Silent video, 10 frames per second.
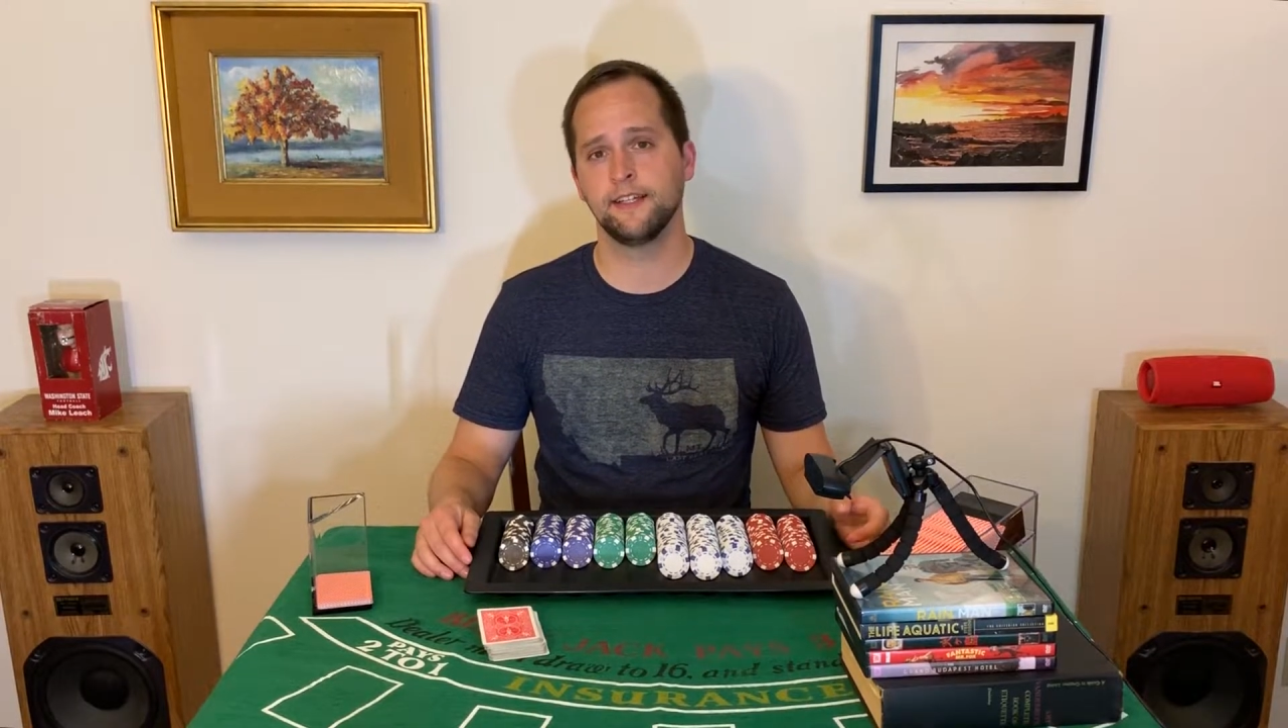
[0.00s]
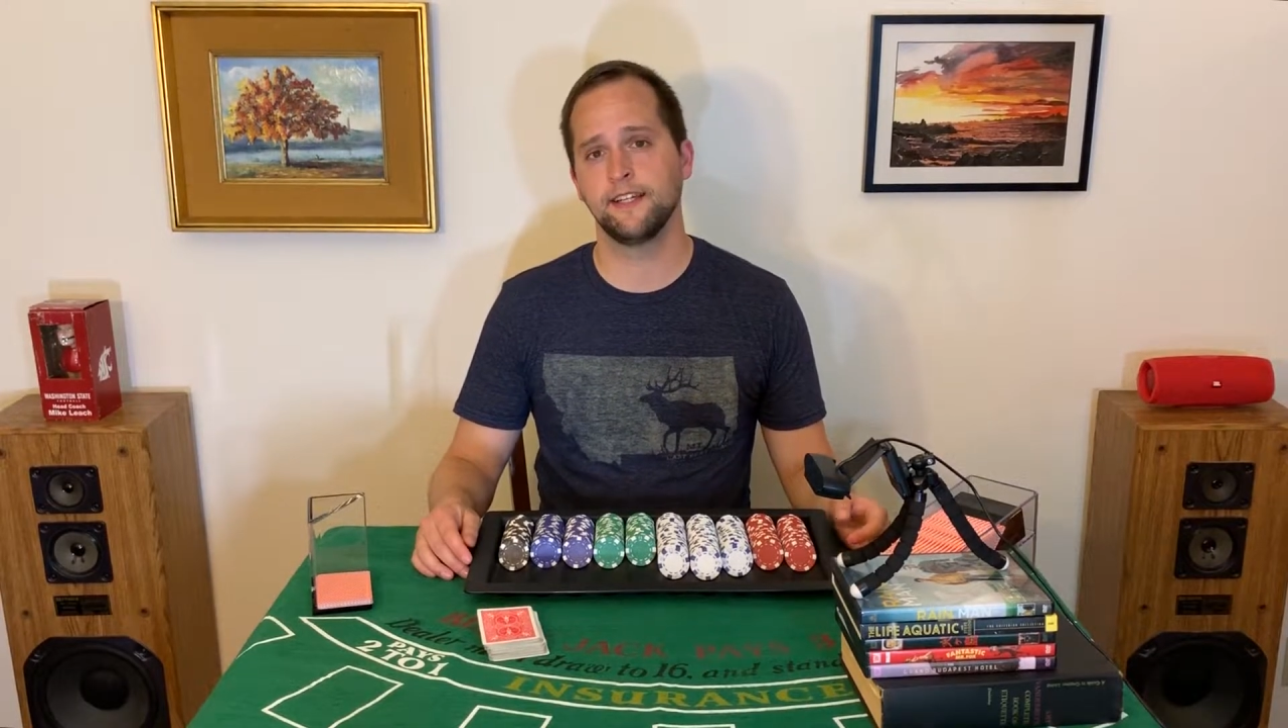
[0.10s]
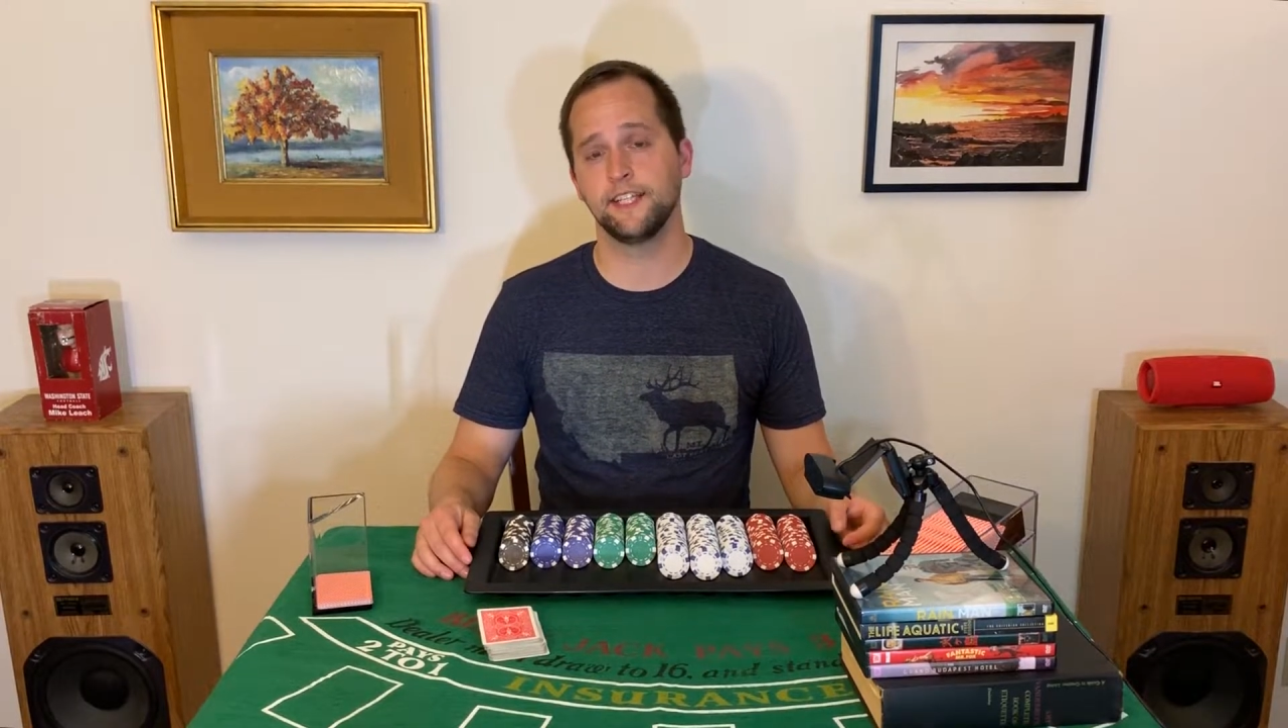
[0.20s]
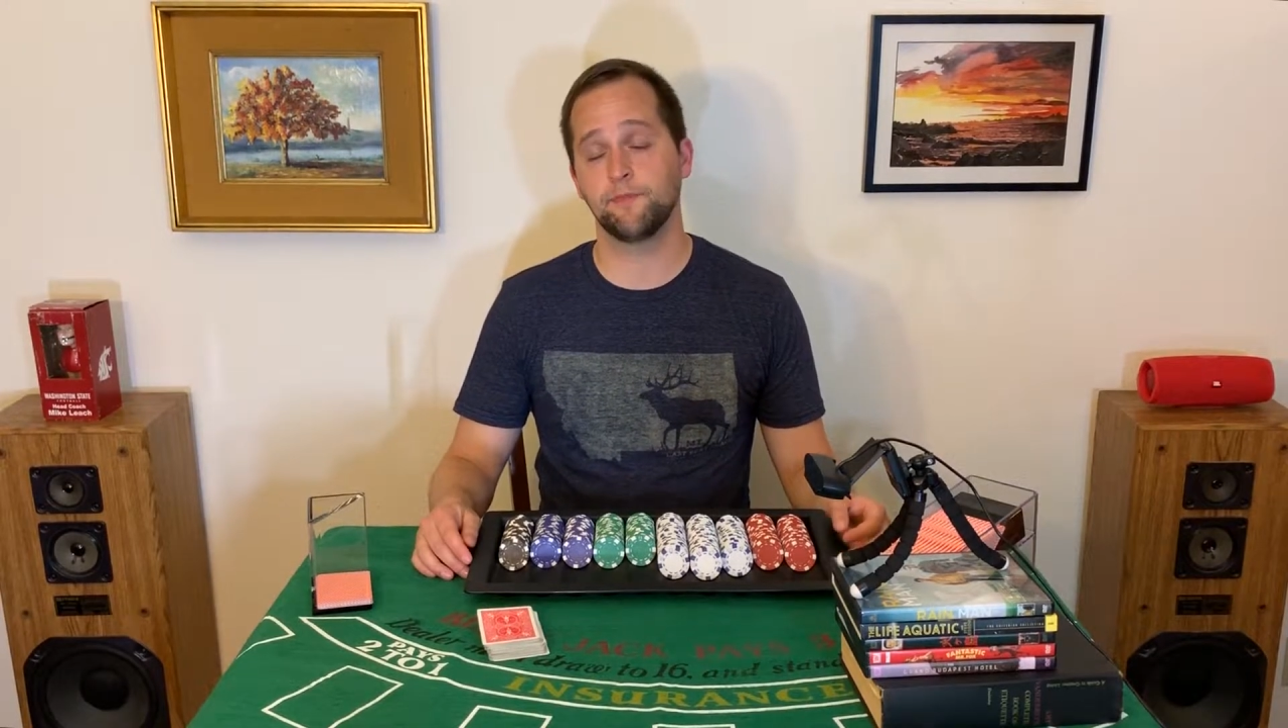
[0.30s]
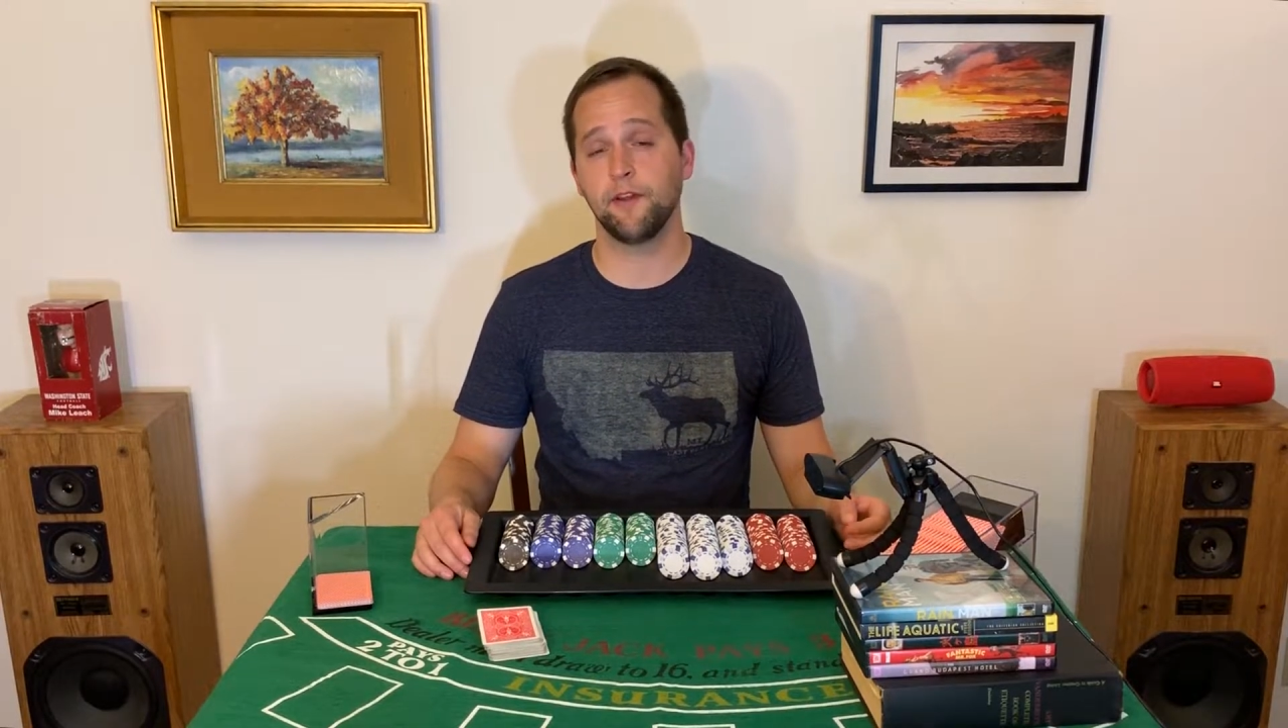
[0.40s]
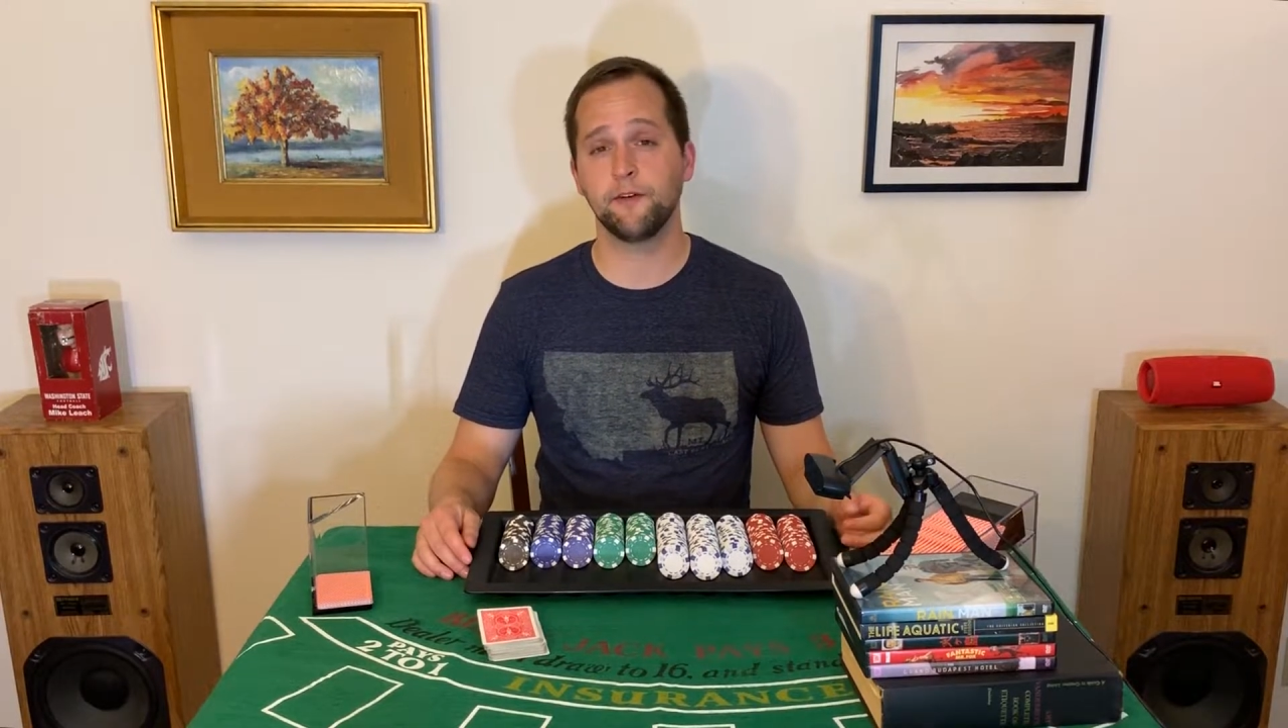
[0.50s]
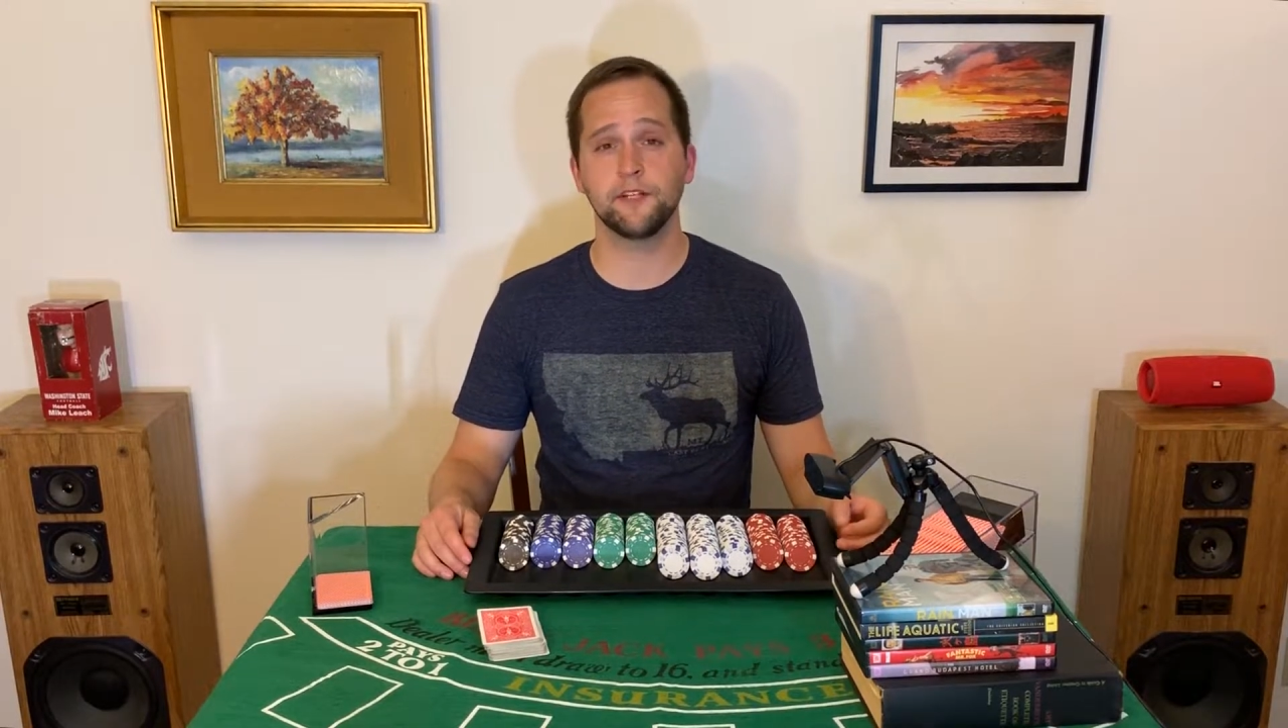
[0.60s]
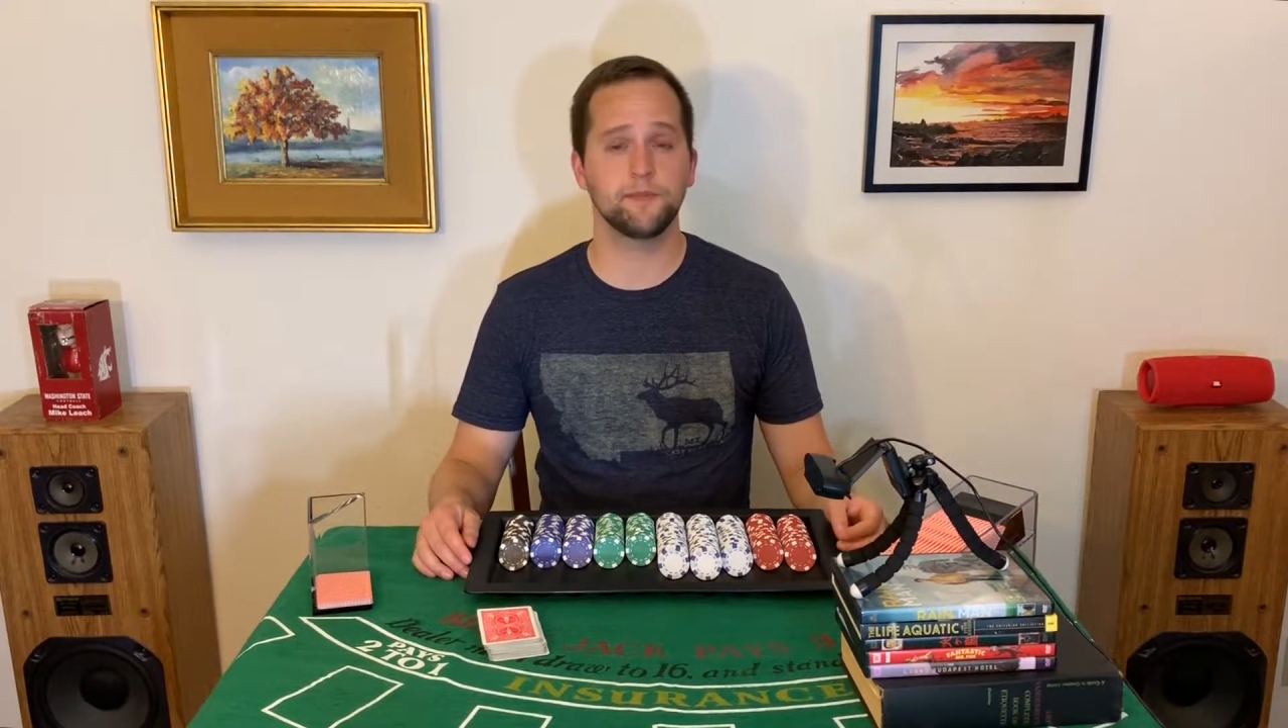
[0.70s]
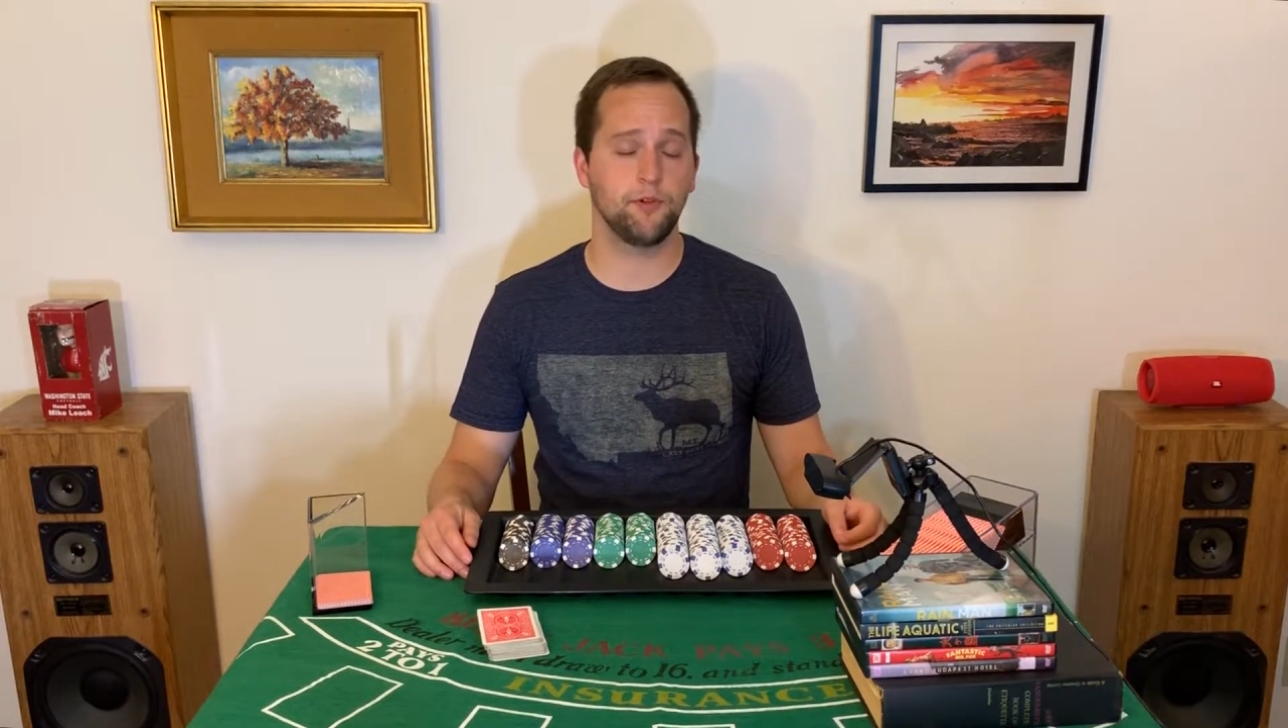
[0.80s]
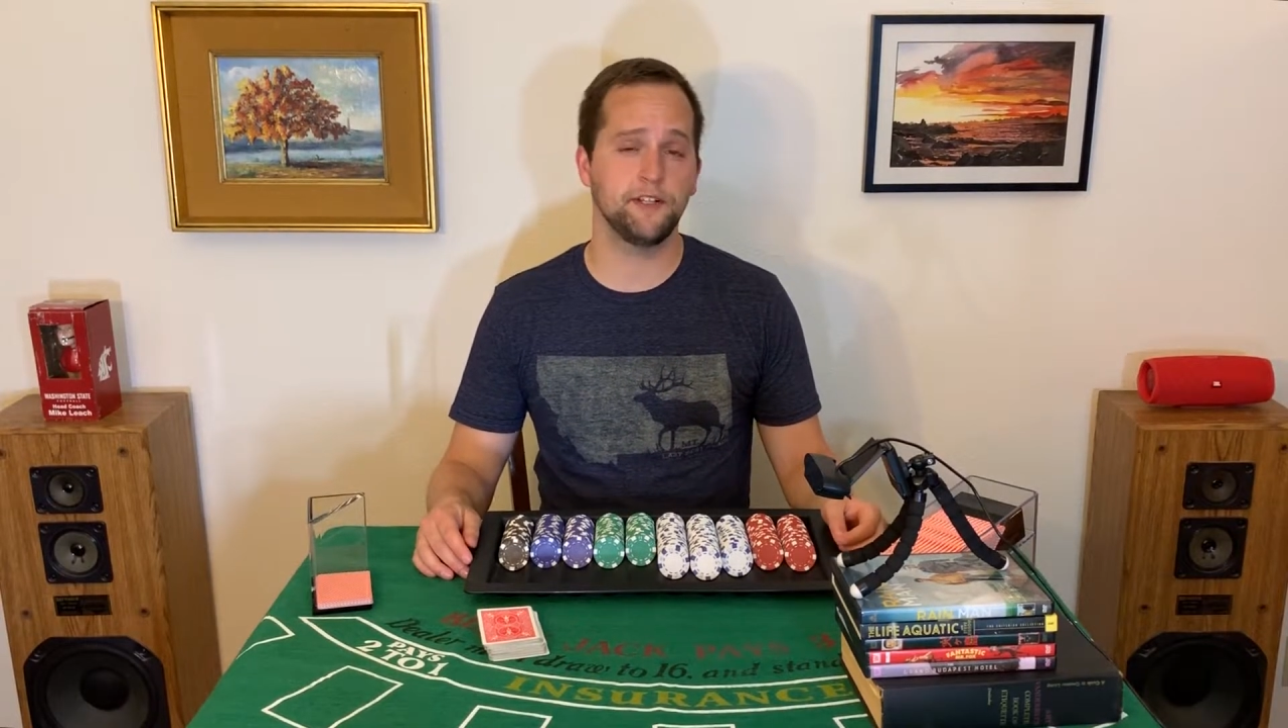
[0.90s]
His brother
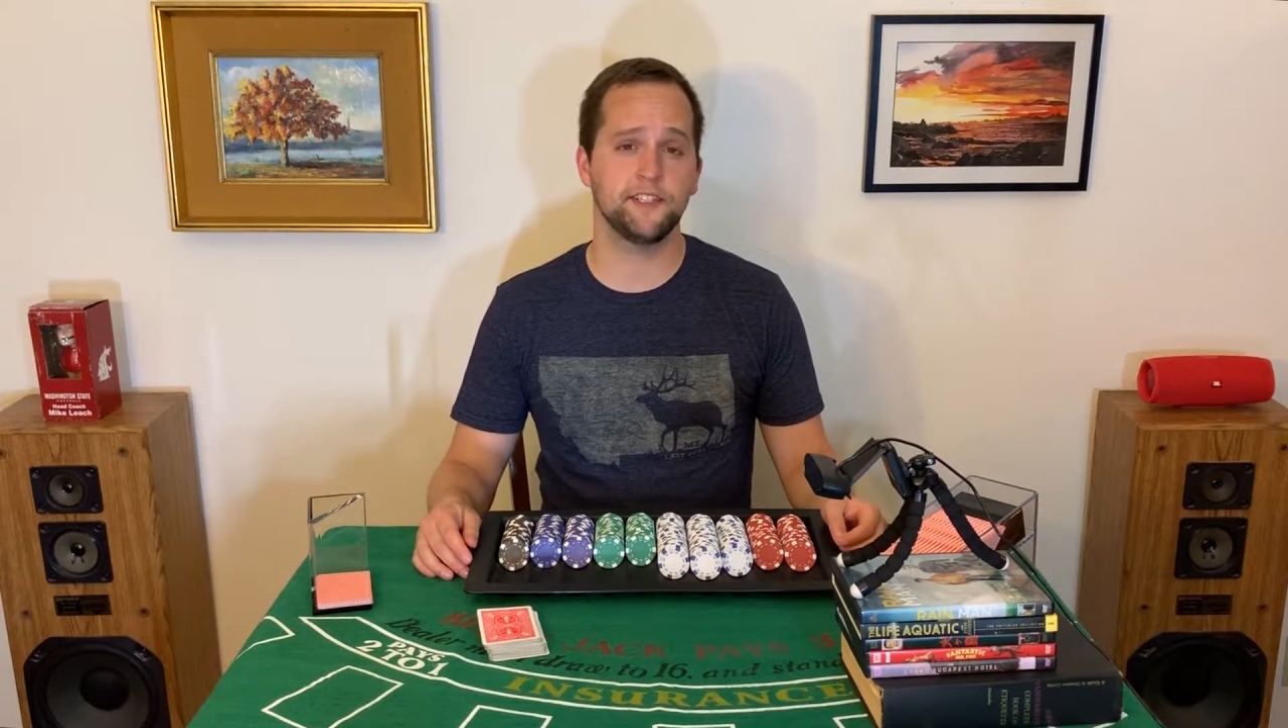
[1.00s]
exploits